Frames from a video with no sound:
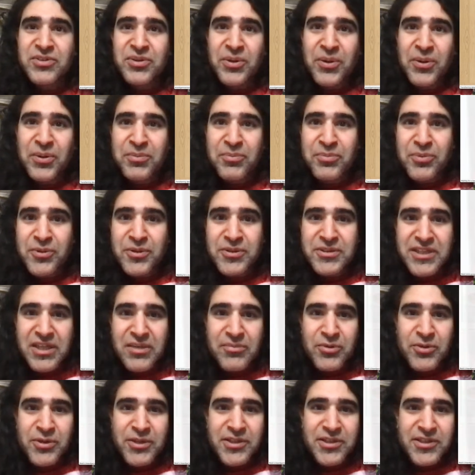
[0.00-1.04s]
on Board Game
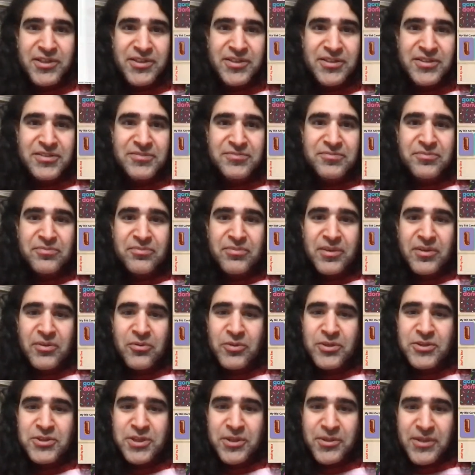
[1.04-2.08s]
Arena,
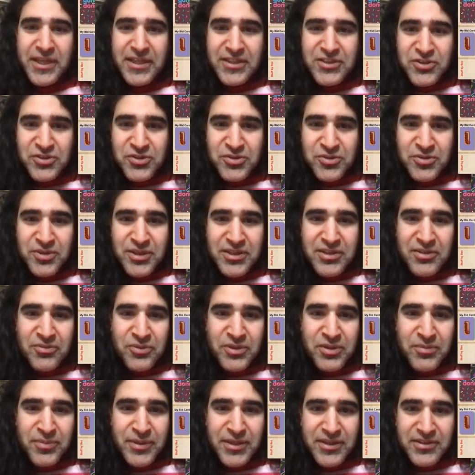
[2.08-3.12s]
which I'll get to in a wee
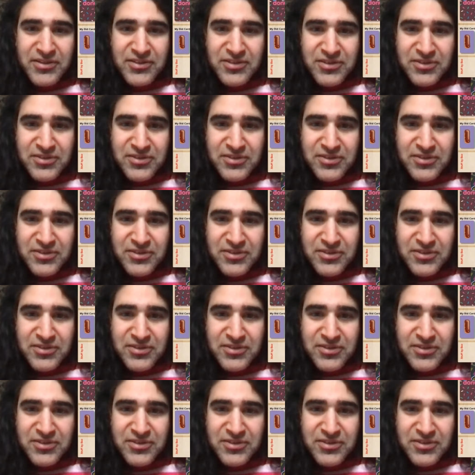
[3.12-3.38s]
bit.